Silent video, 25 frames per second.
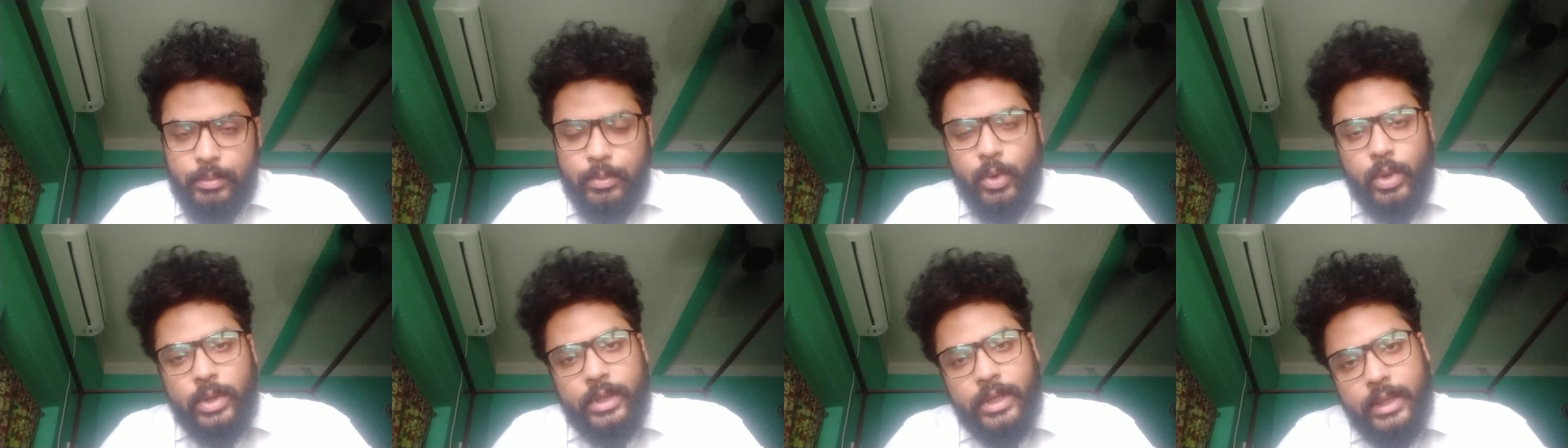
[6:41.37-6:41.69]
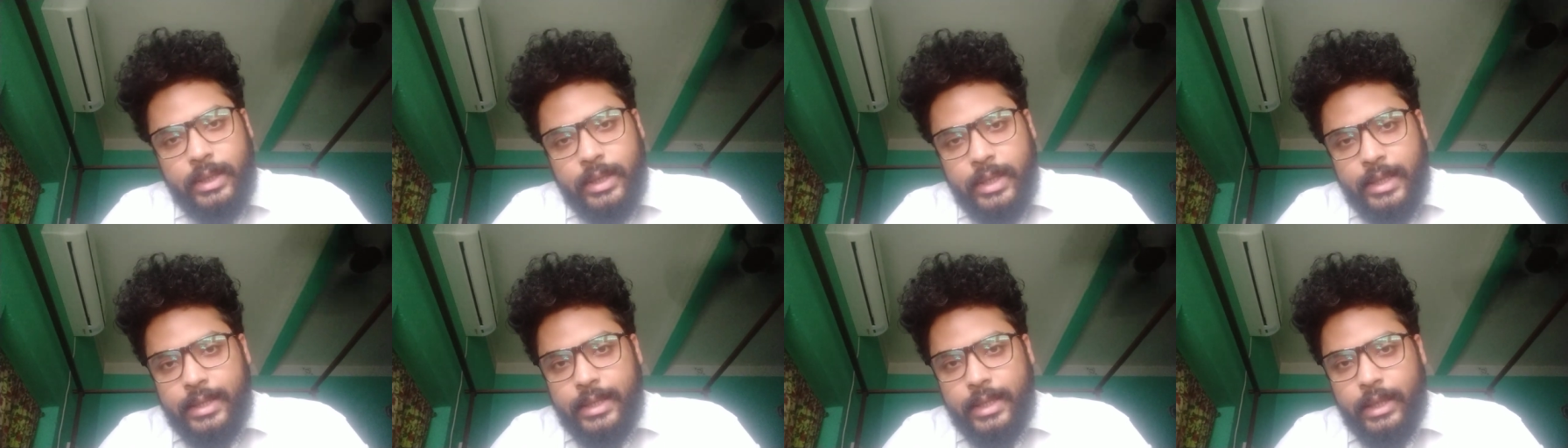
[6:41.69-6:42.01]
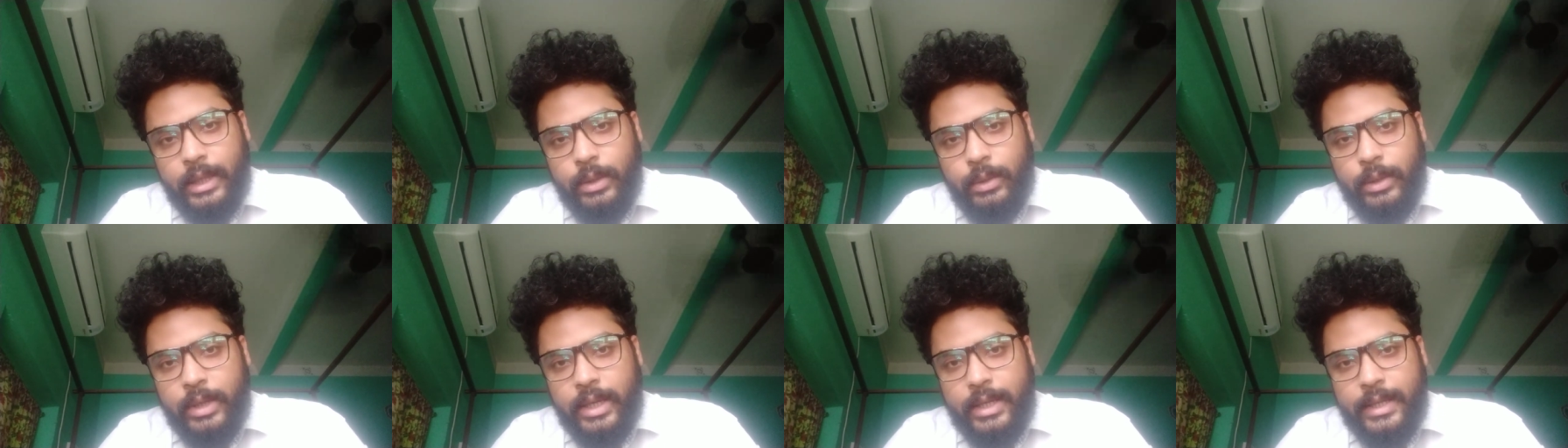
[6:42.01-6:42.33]
both in the
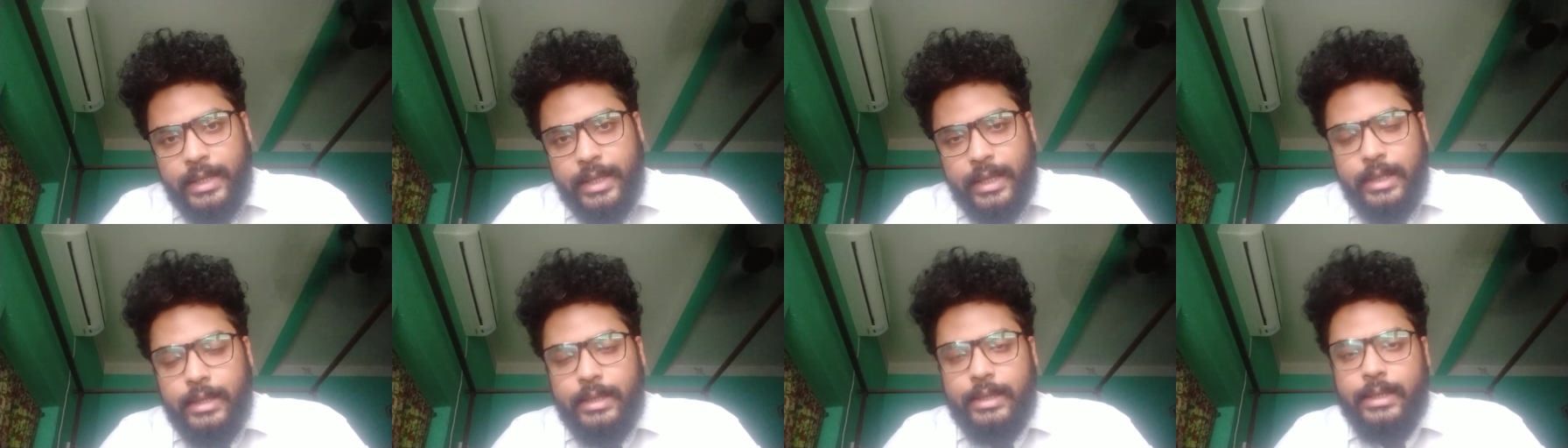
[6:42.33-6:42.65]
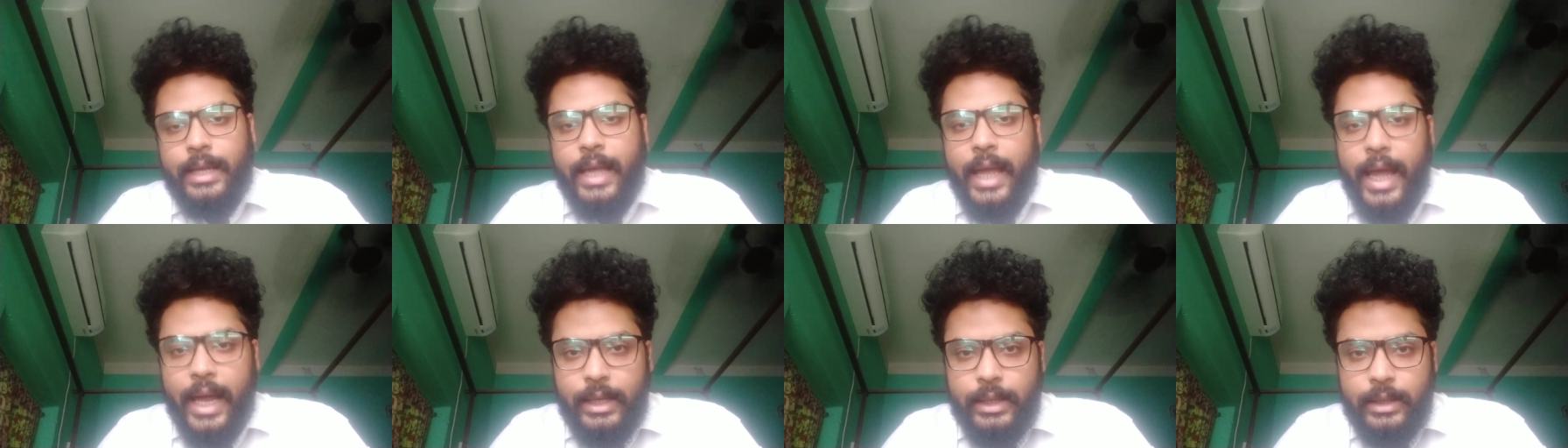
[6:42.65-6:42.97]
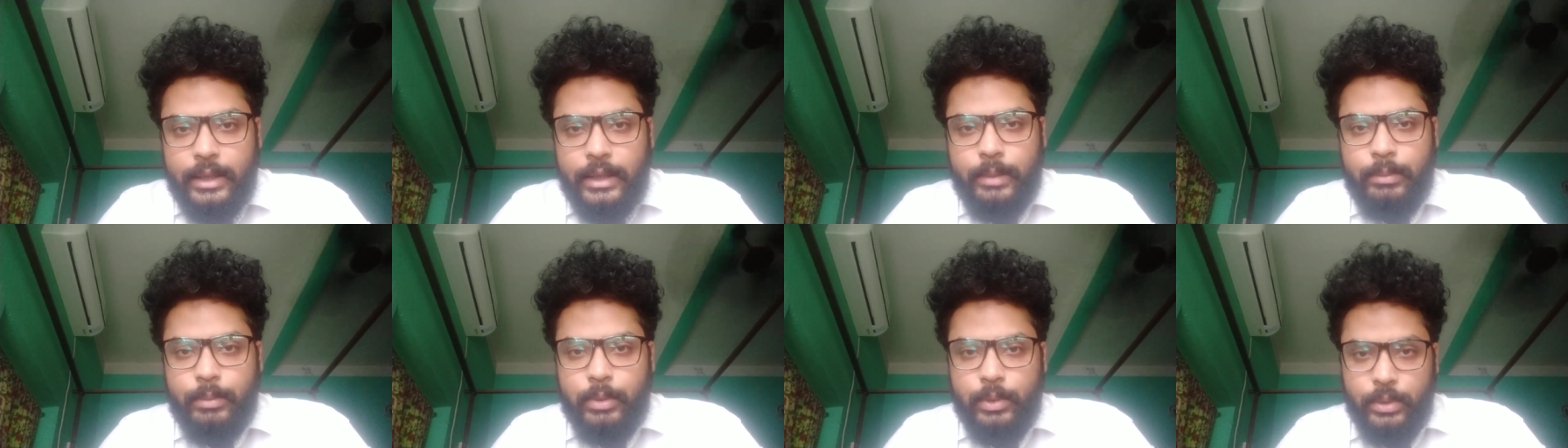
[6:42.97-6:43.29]
singular sense and
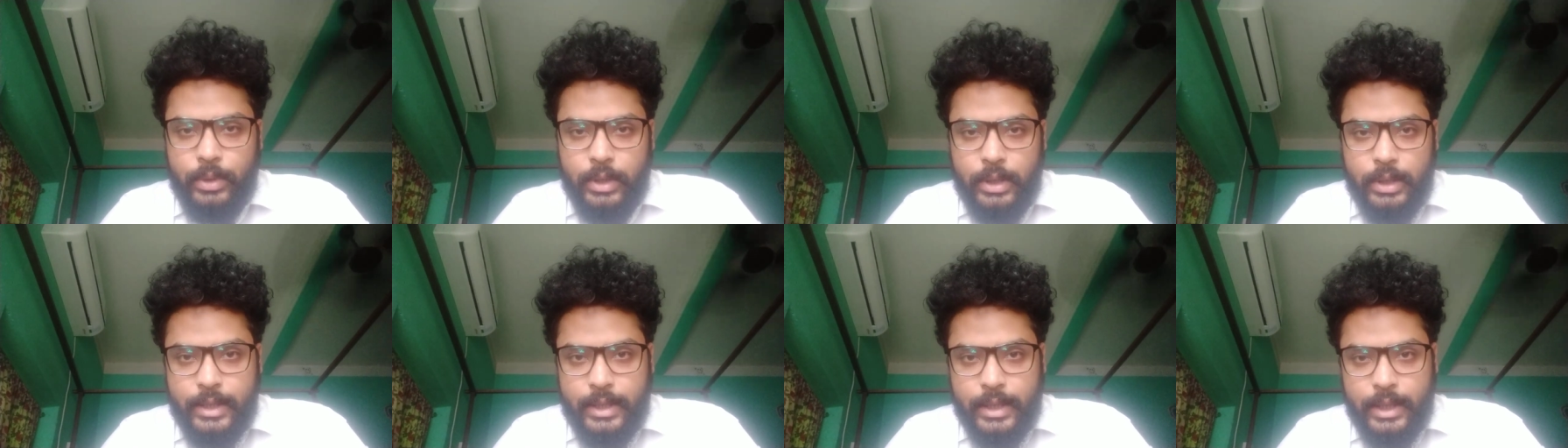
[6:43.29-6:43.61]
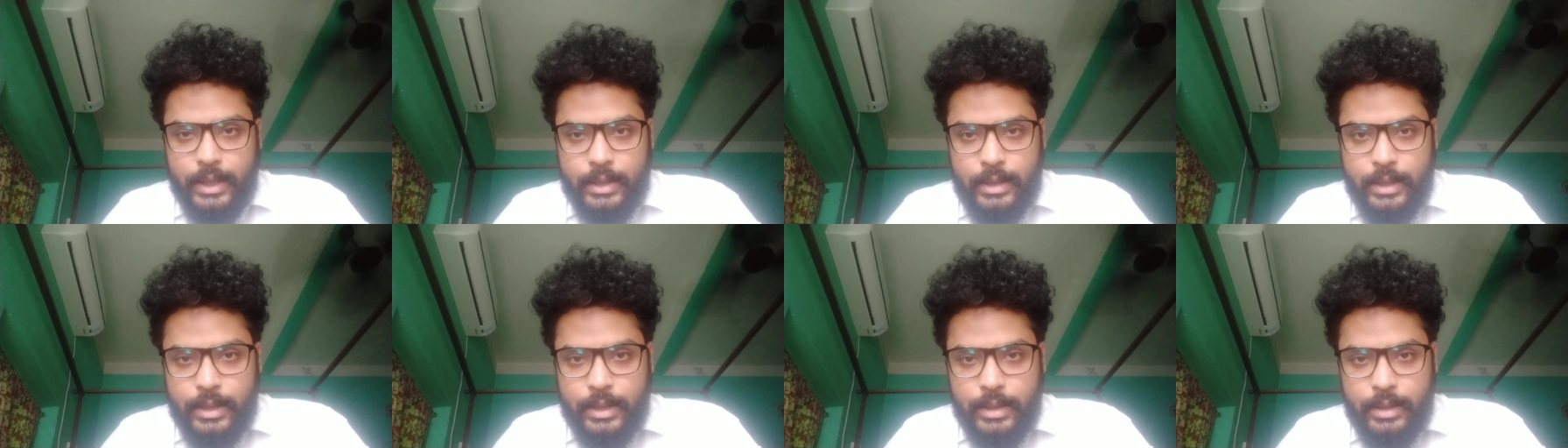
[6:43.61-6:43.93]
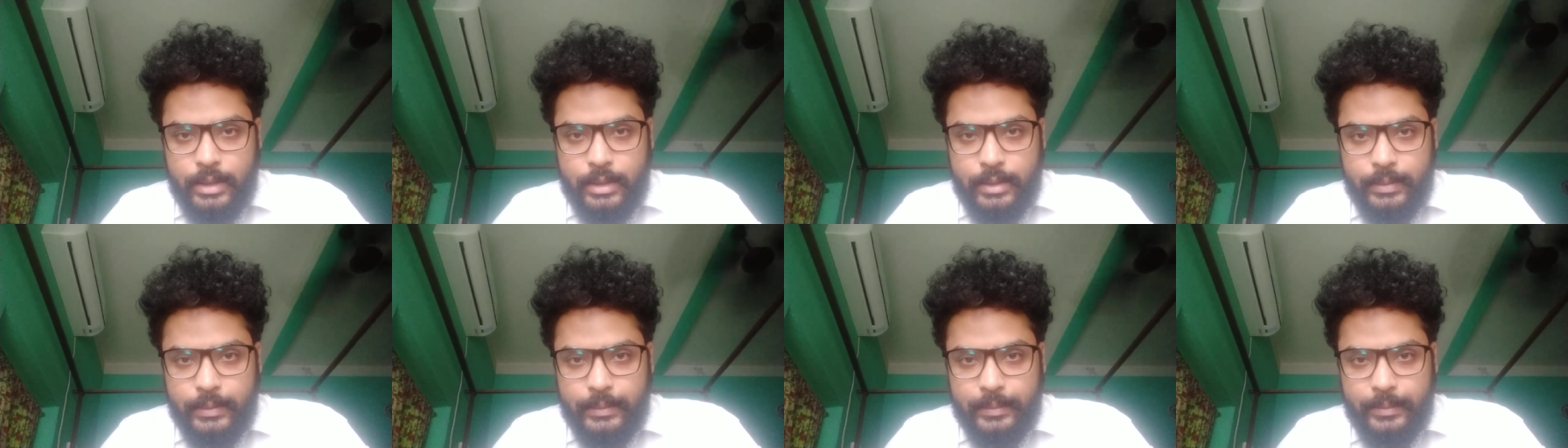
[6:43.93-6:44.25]
in the plural
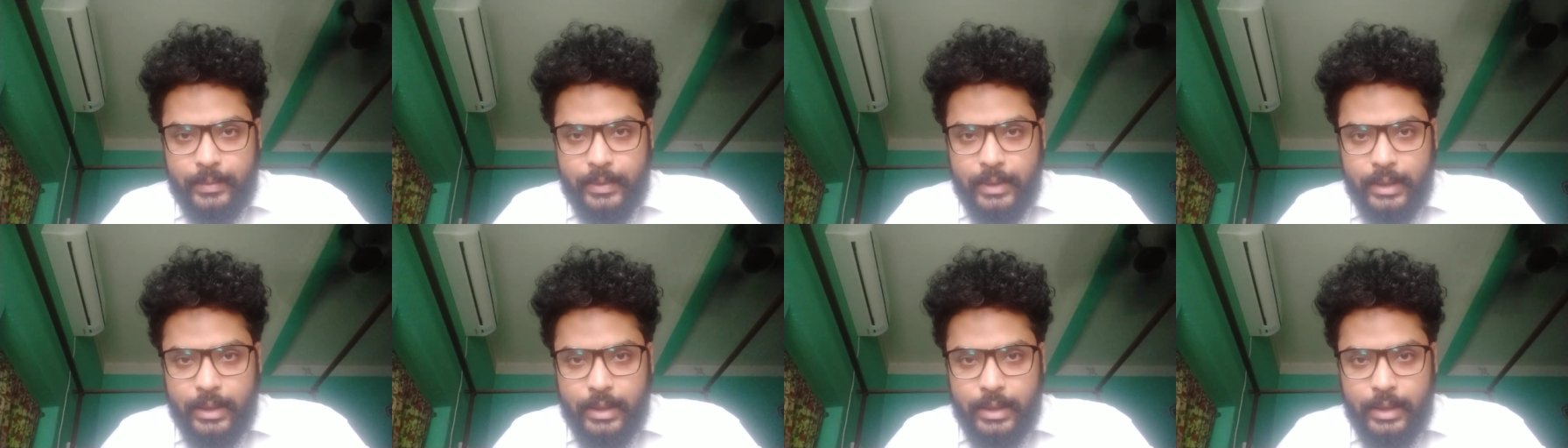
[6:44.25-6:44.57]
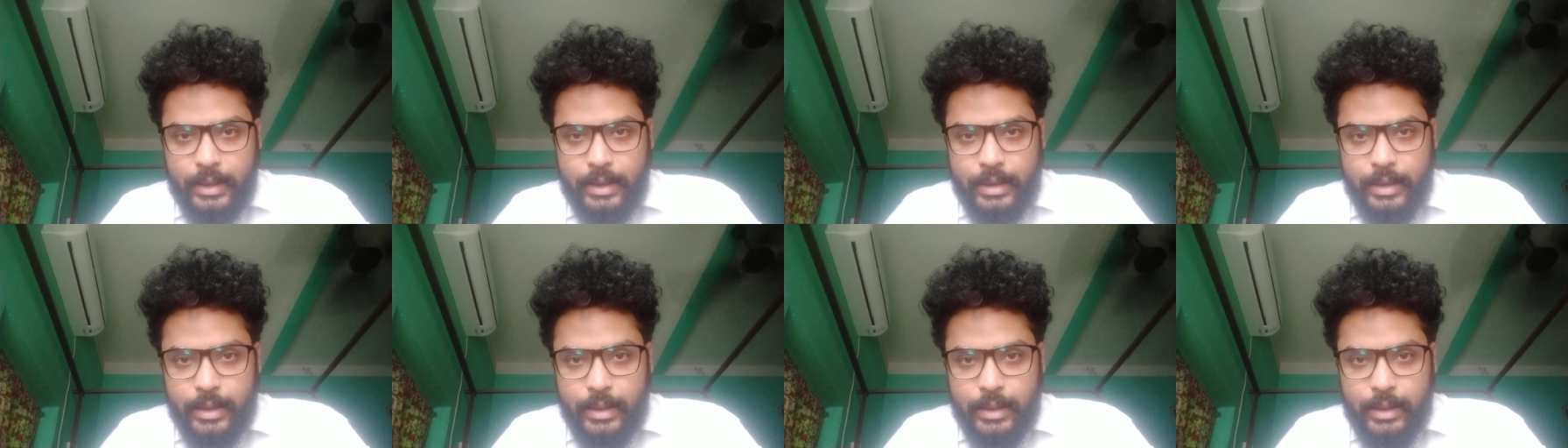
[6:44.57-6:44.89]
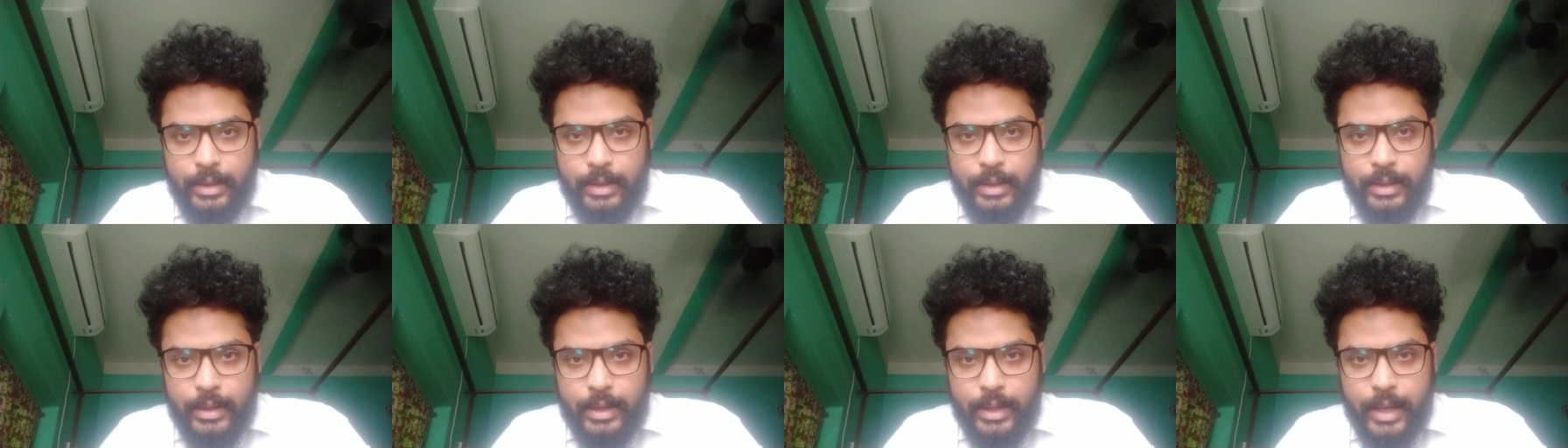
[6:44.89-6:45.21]
sense
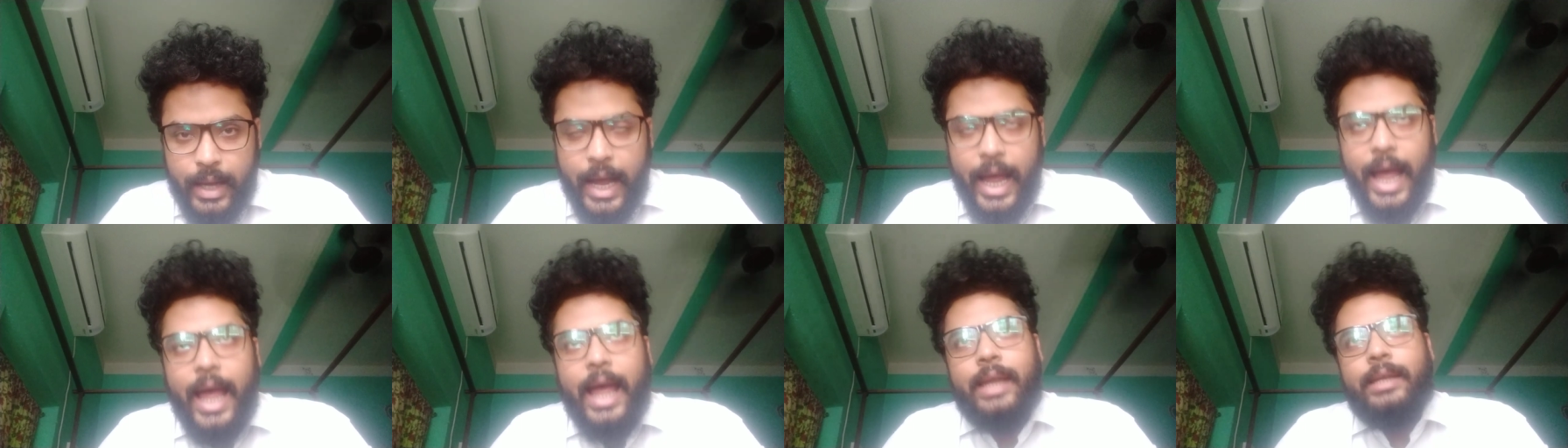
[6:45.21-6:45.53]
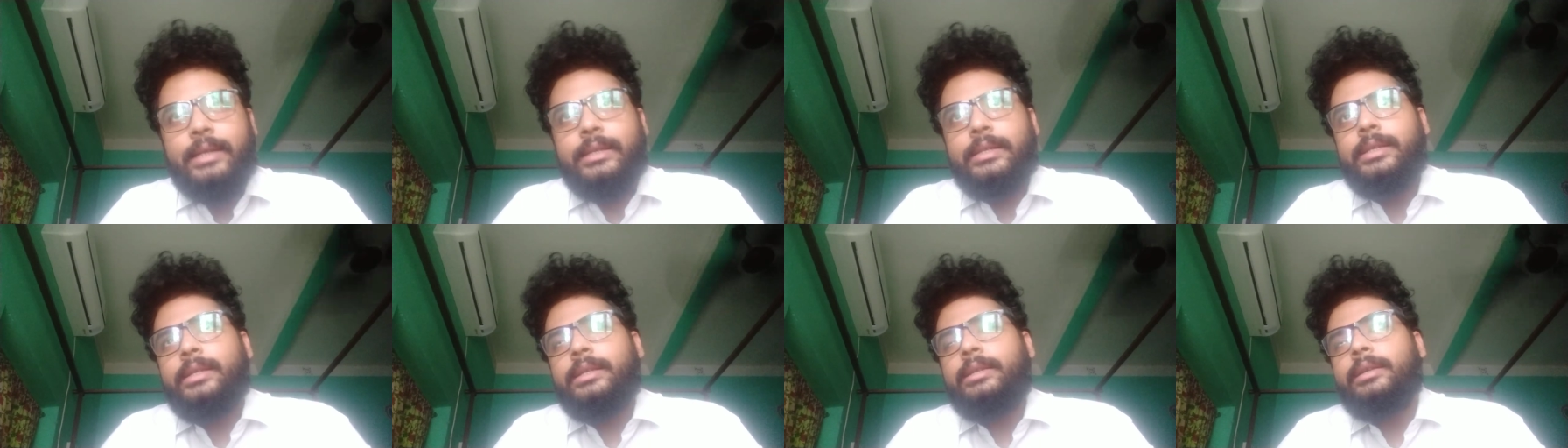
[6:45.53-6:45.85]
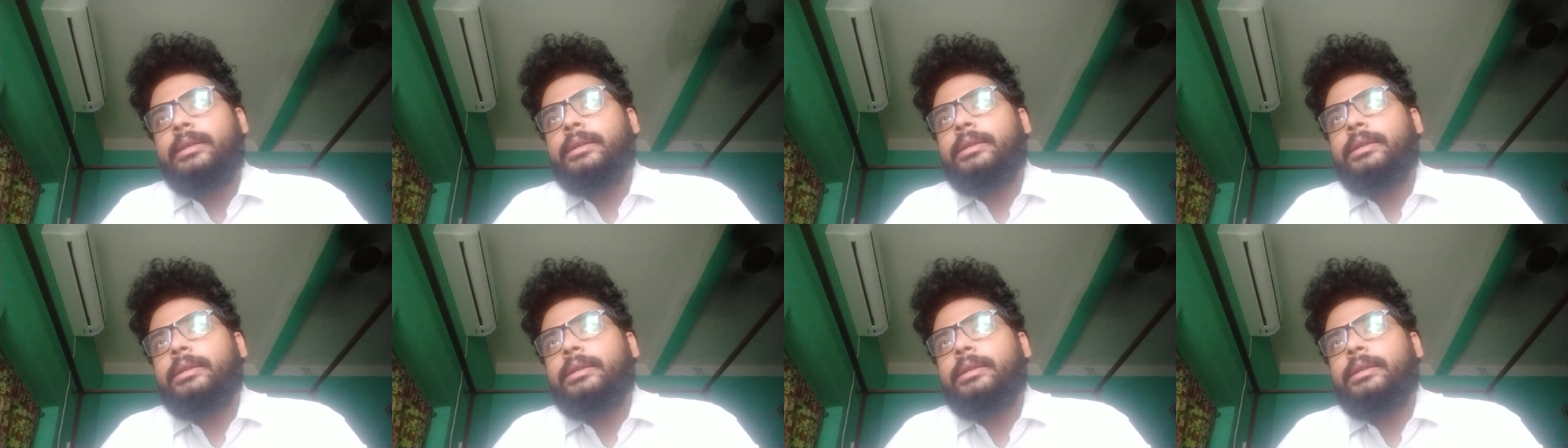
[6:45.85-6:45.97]
and